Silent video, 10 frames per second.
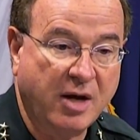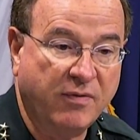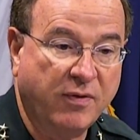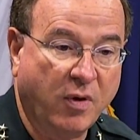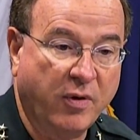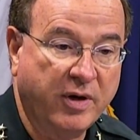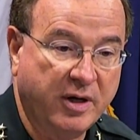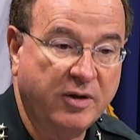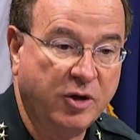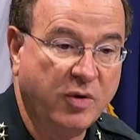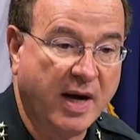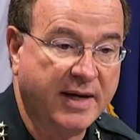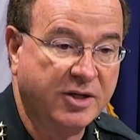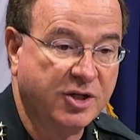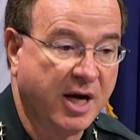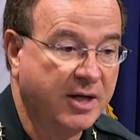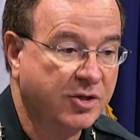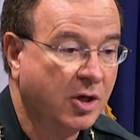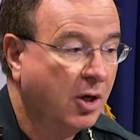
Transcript: Florida and in the United States.